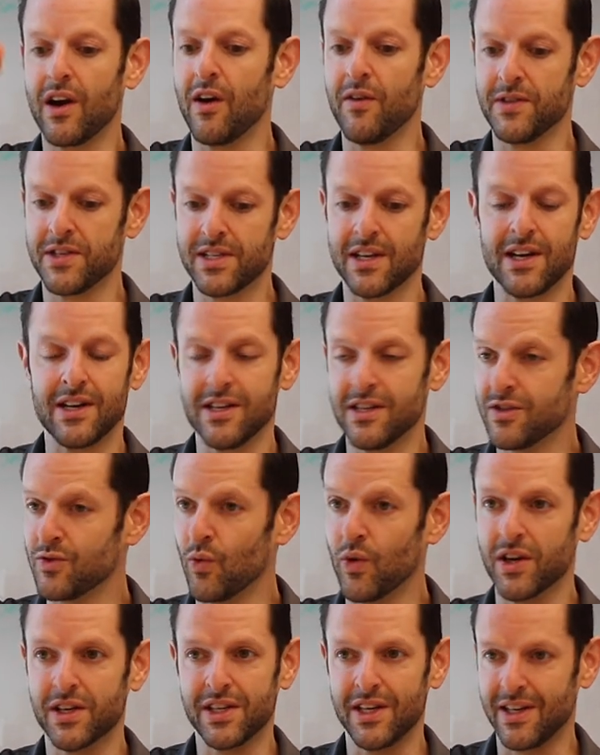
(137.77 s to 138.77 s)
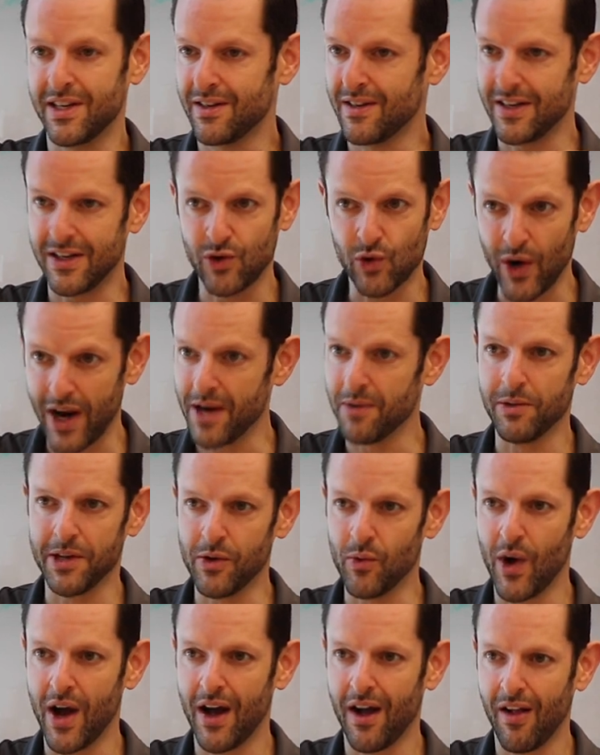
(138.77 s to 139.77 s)
then all of a sudden it's working
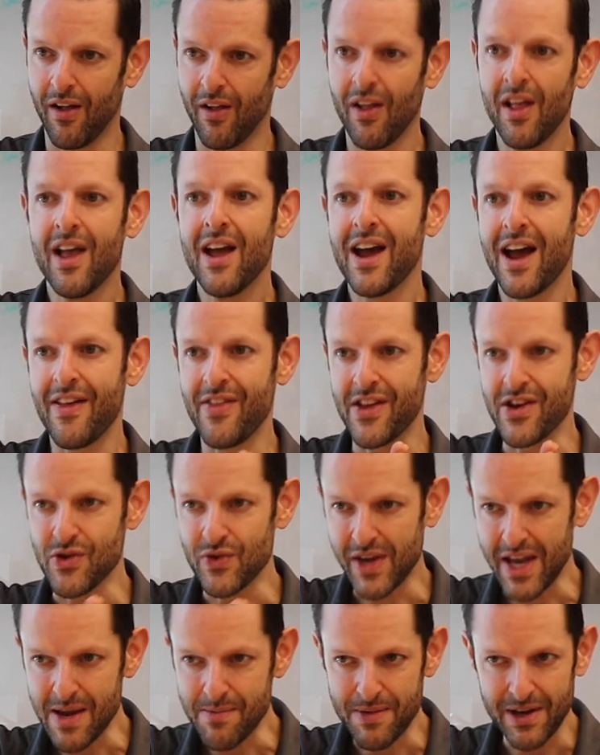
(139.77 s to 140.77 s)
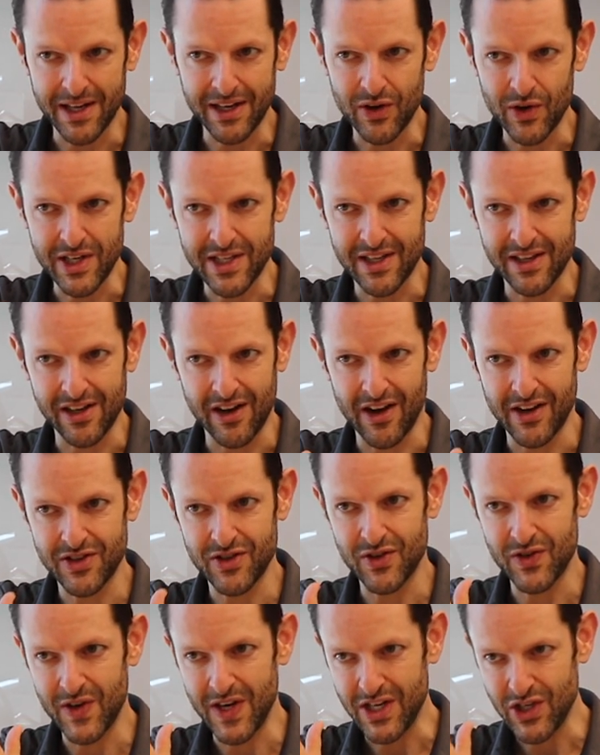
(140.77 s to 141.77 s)
incredibly well and then you keep increasing the
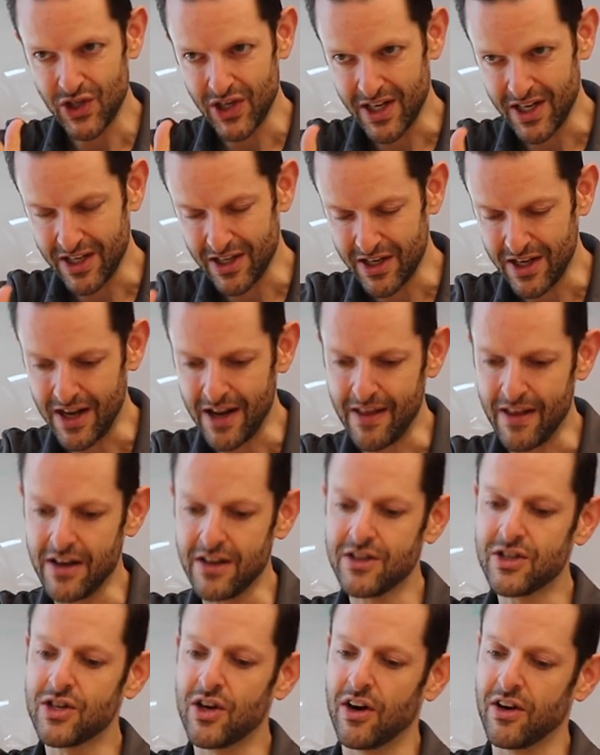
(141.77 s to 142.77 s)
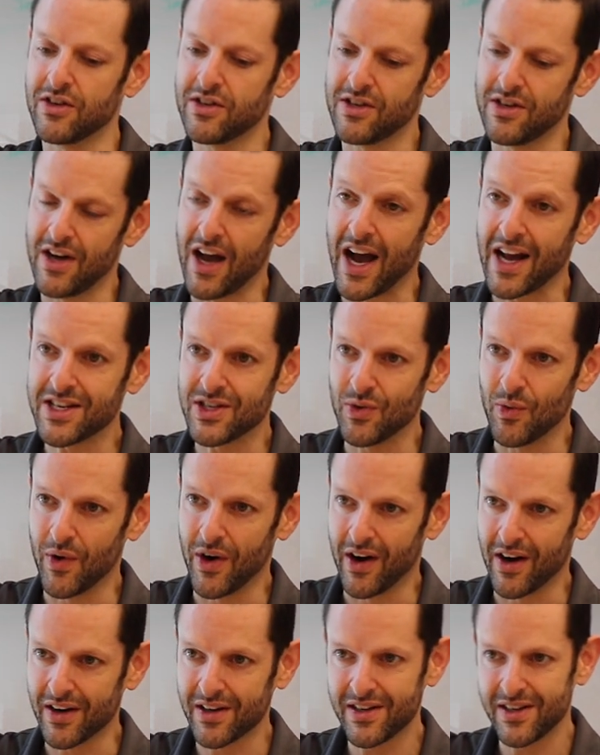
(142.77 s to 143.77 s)
concentration and, and then it starts not to
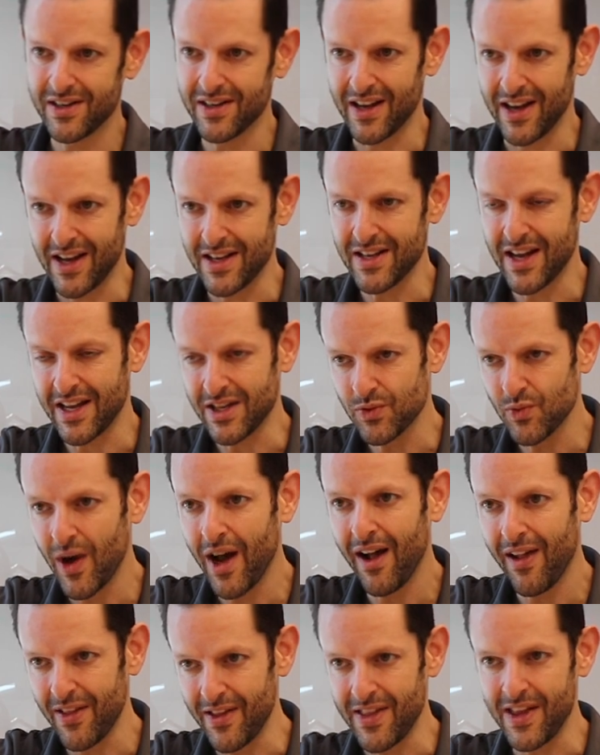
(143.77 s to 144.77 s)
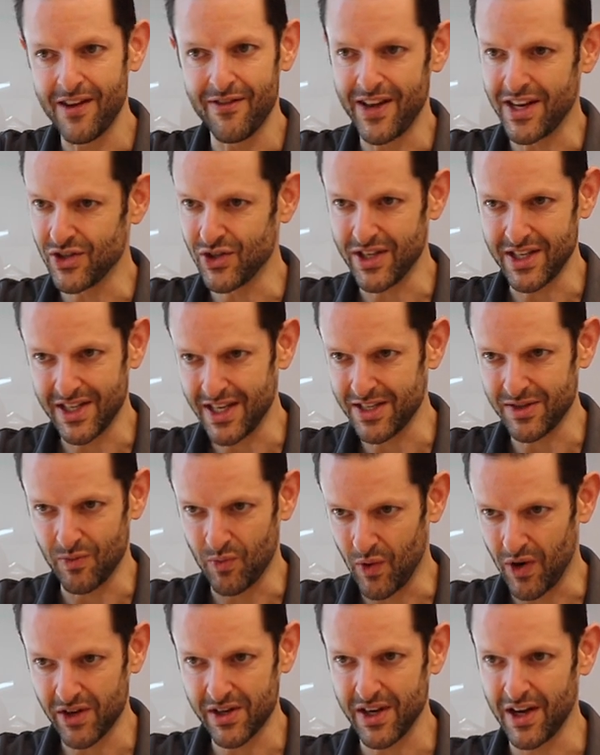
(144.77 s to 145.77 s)
work eh, as well and then eventually actually doesn't
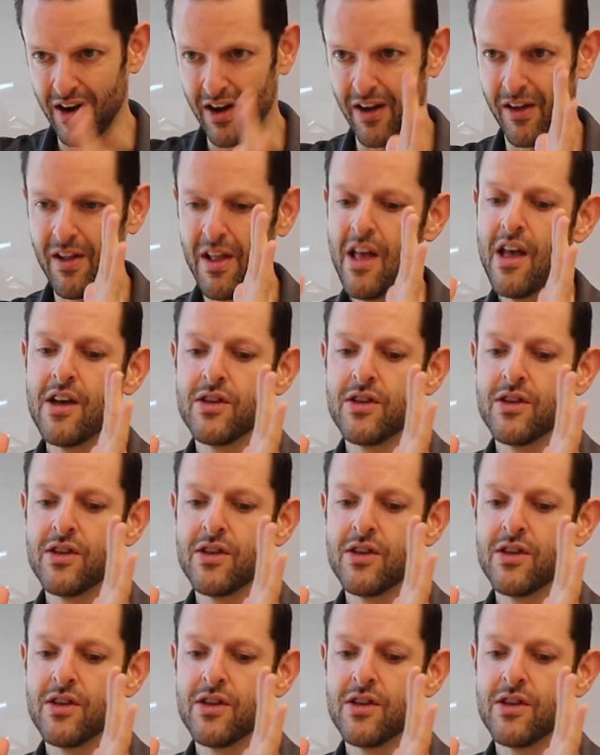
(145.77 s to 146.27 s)
work at all.